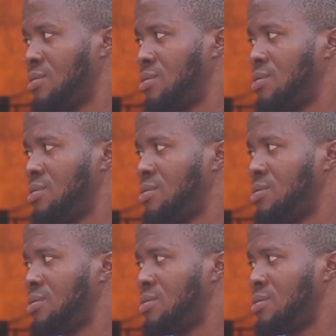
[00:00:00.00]

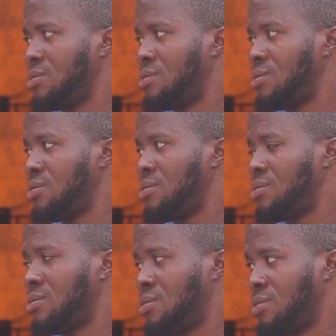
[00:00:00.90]

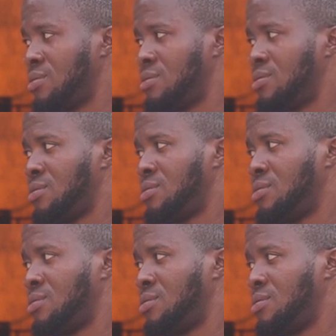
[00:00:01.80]

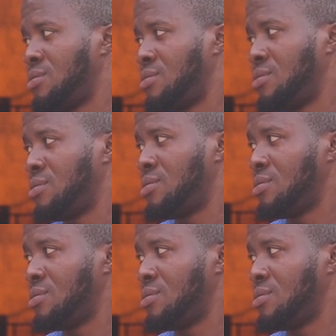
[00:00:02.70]
No words are spoken by the person on screen.